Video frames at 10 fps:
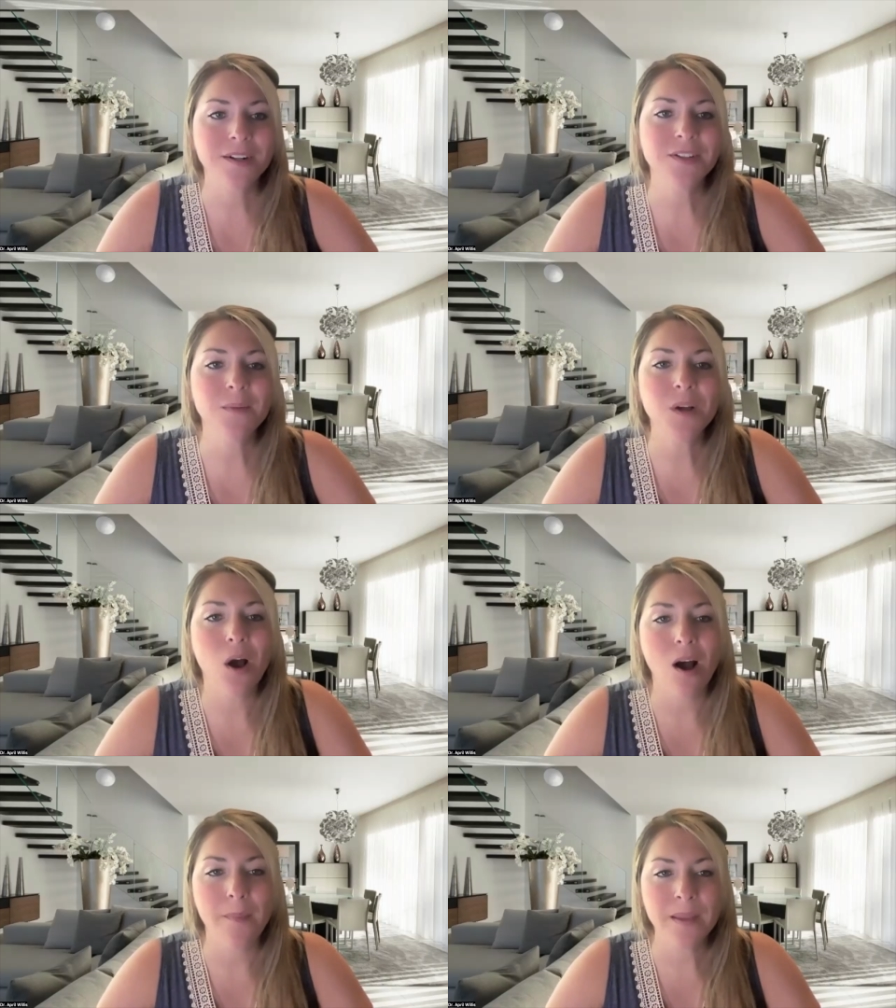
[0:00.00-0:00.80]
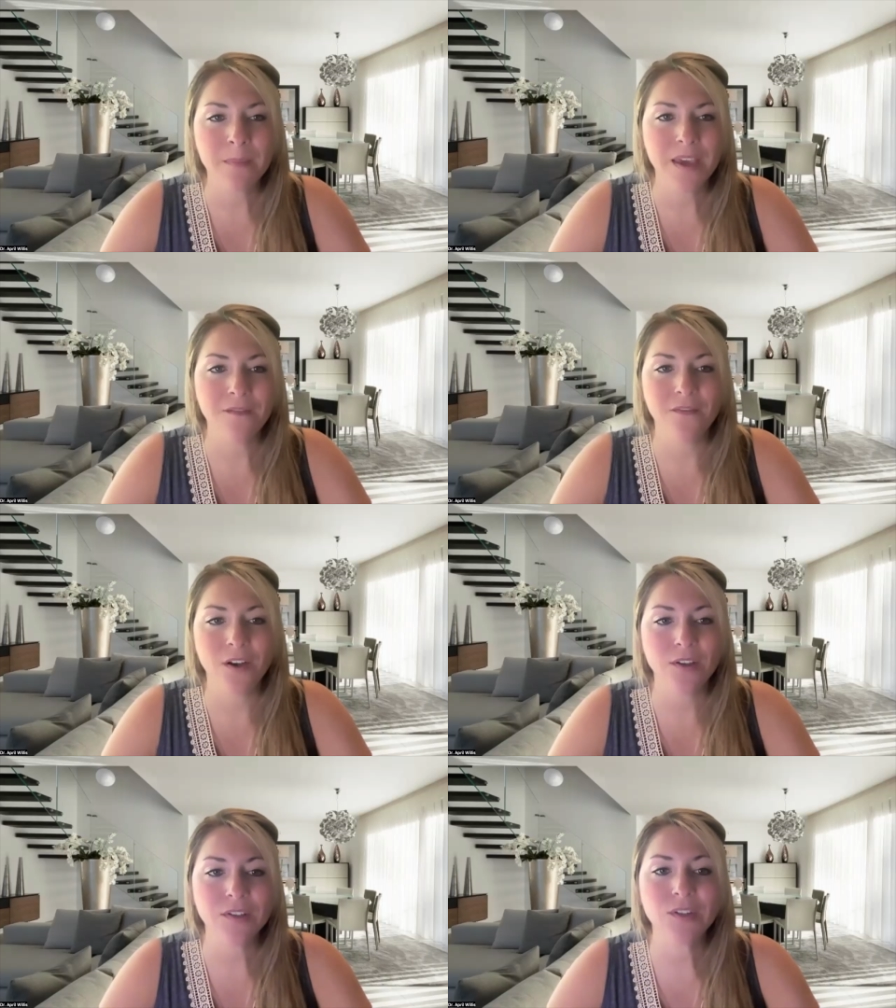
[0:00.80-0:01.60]
are some common
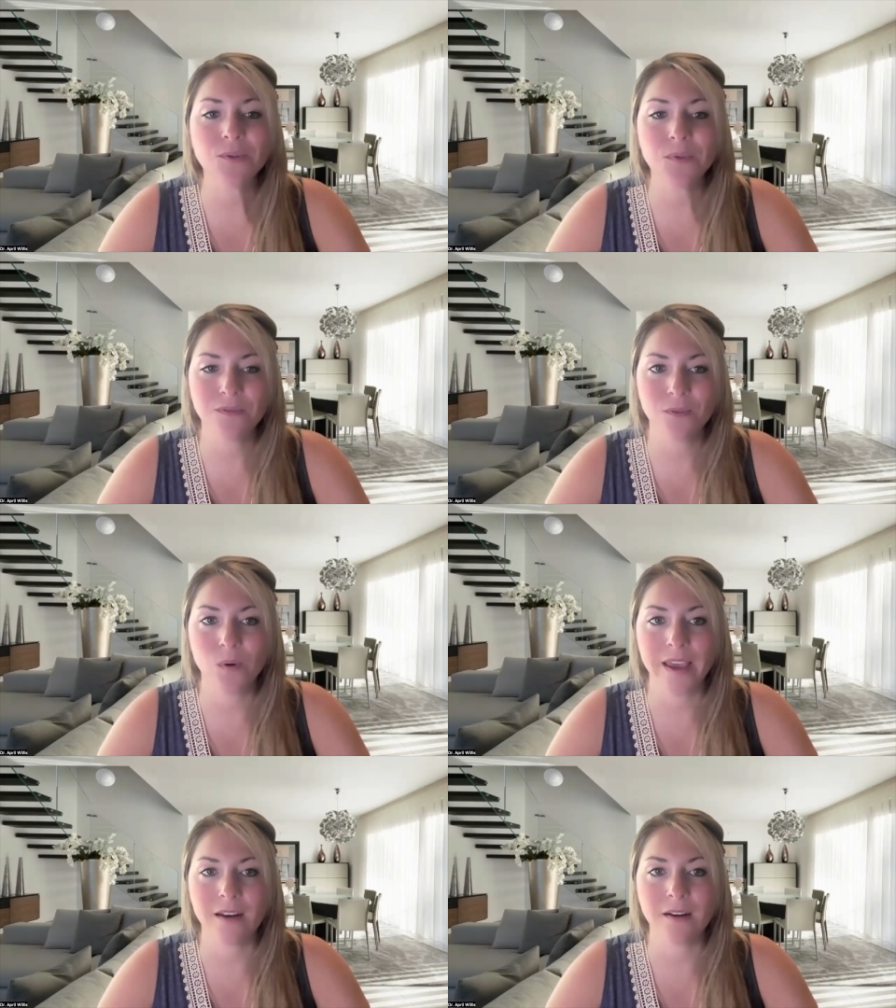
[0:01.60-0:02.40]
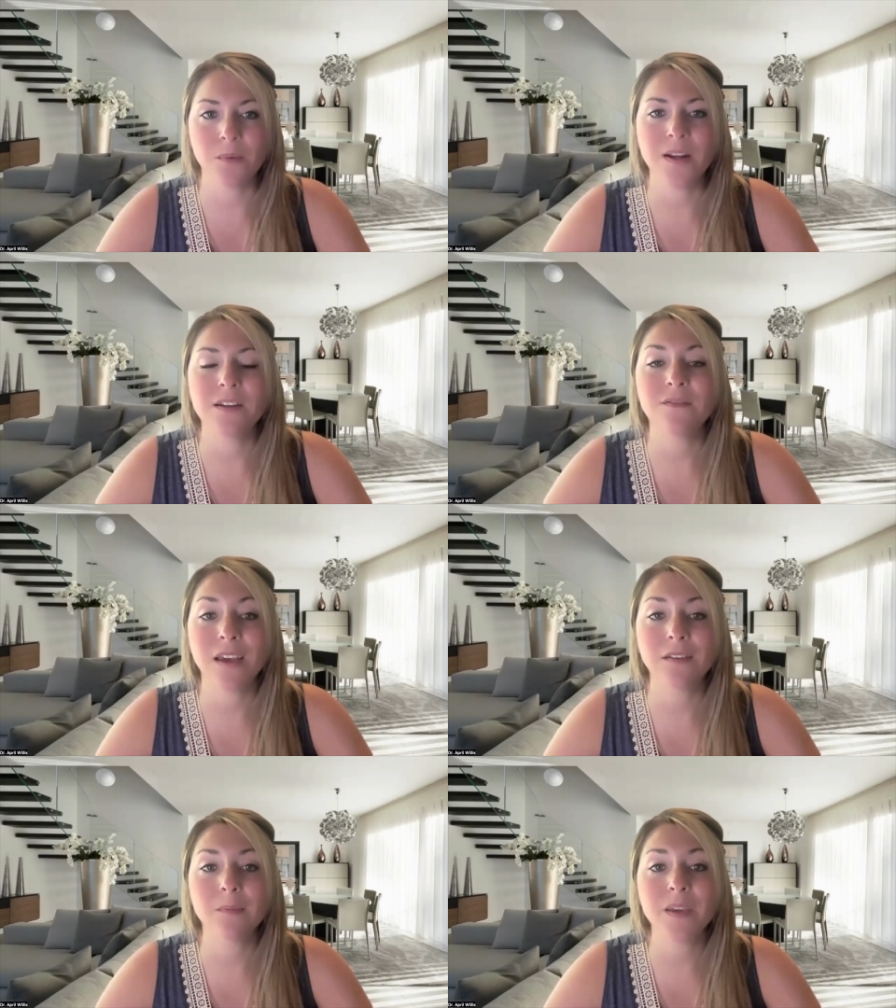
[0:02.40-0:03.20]
pitfalls to avoid when
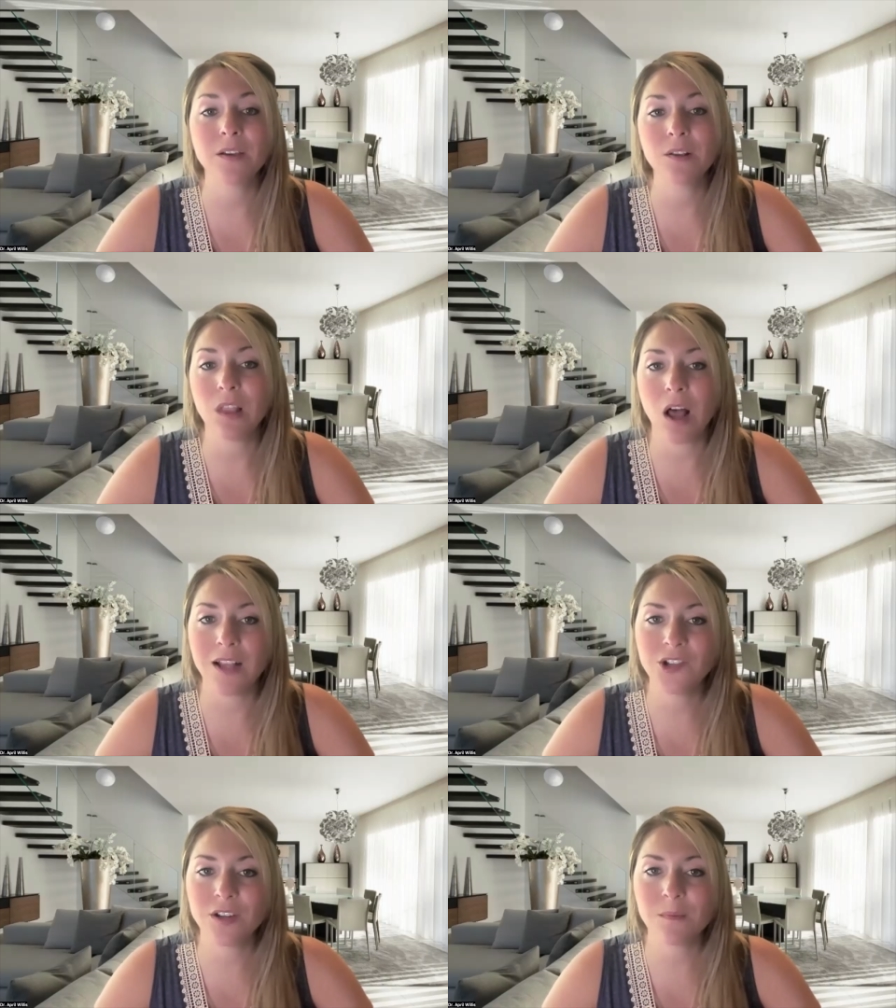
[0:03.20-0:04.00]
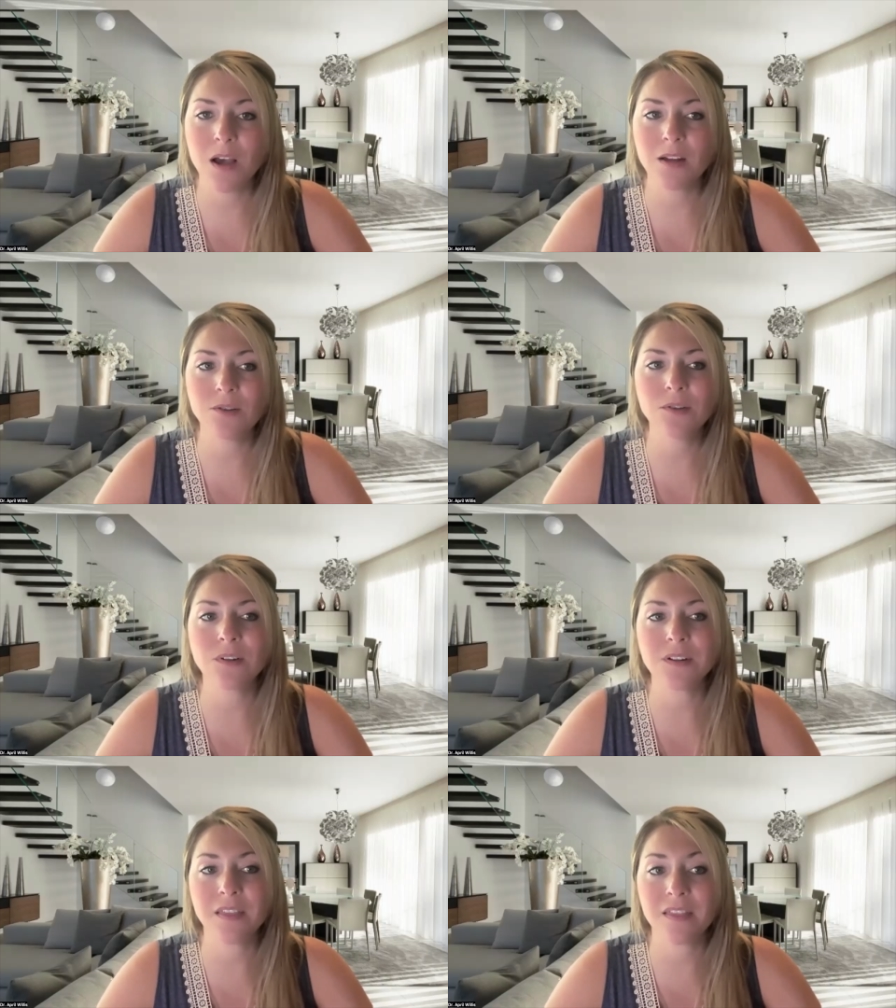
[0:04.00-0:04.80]
developing a logic model
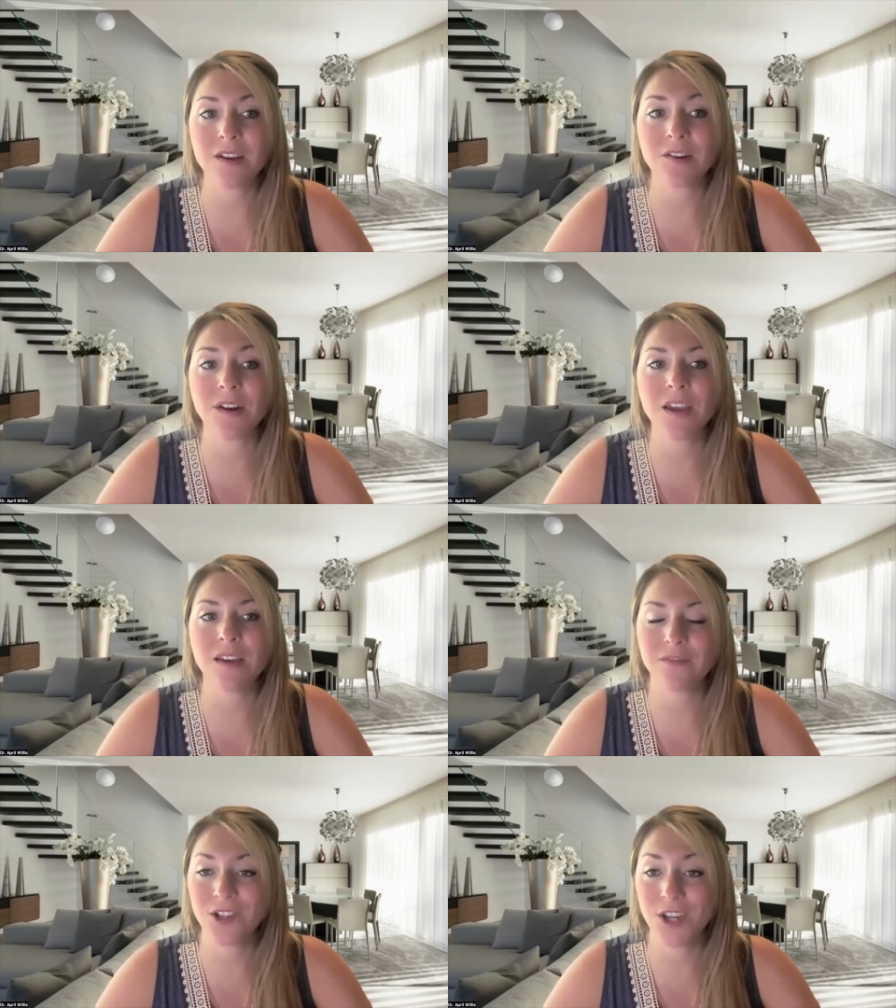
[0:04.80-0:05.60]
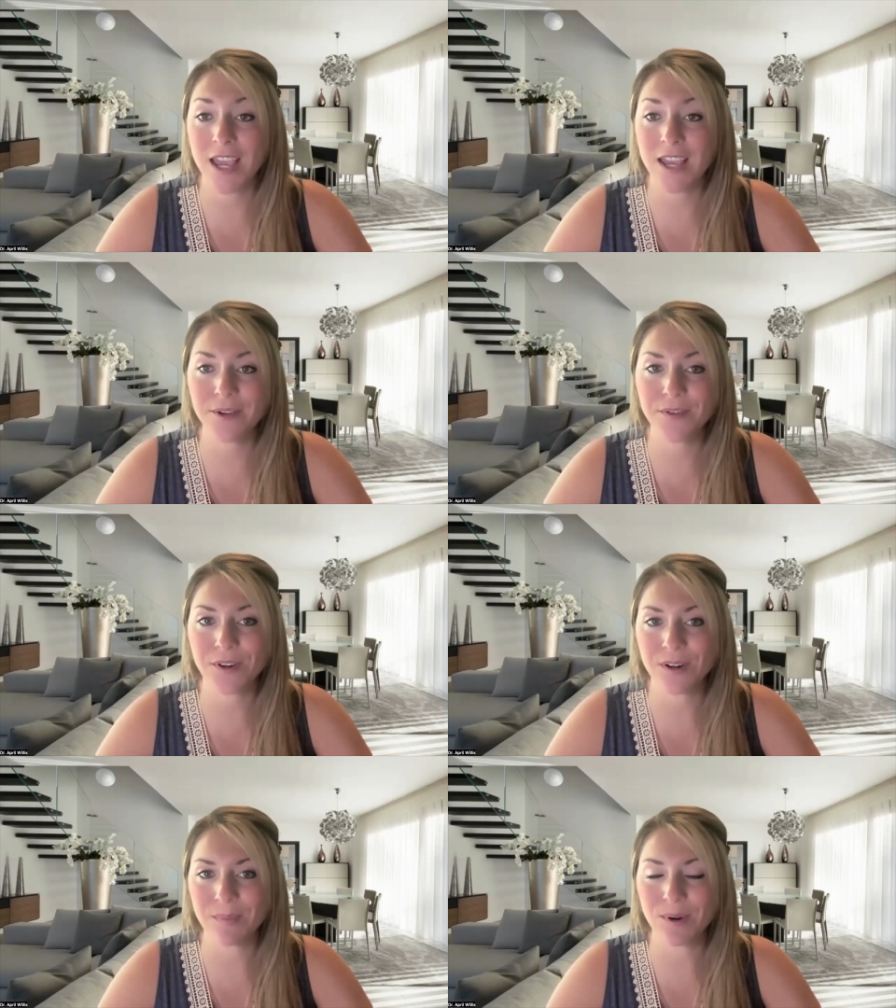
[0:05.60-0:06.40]
or theory of change
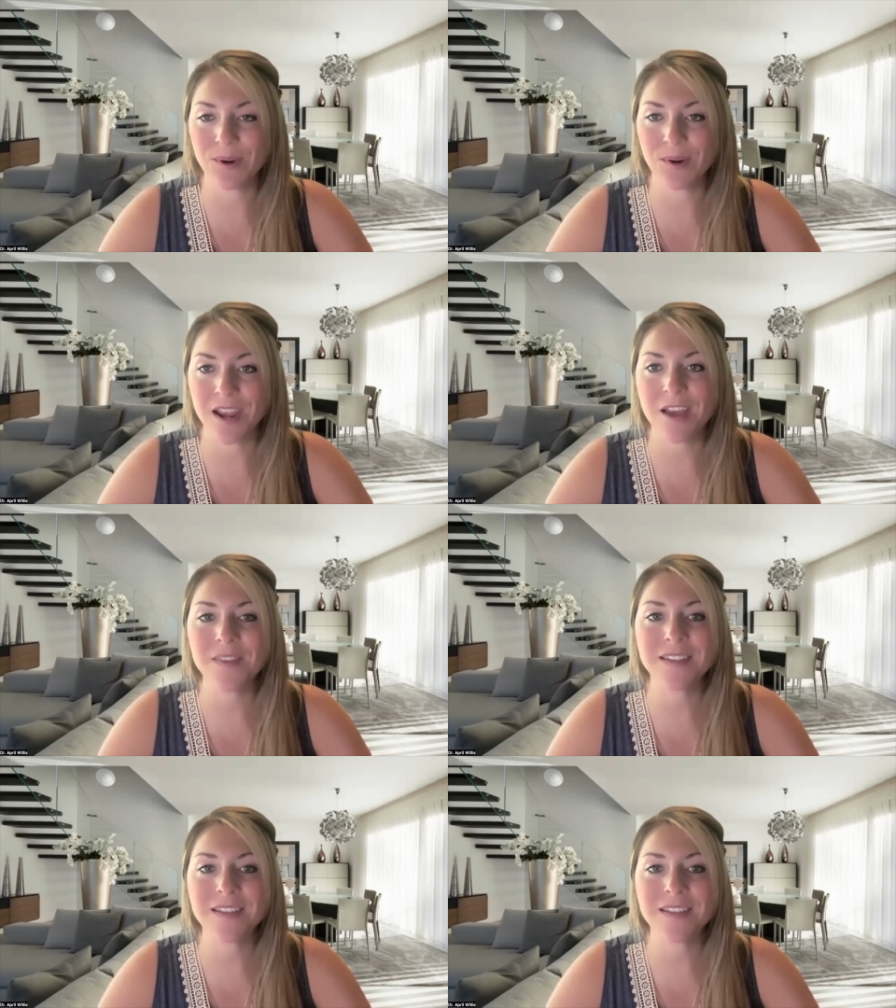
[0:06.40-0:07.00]
for a program?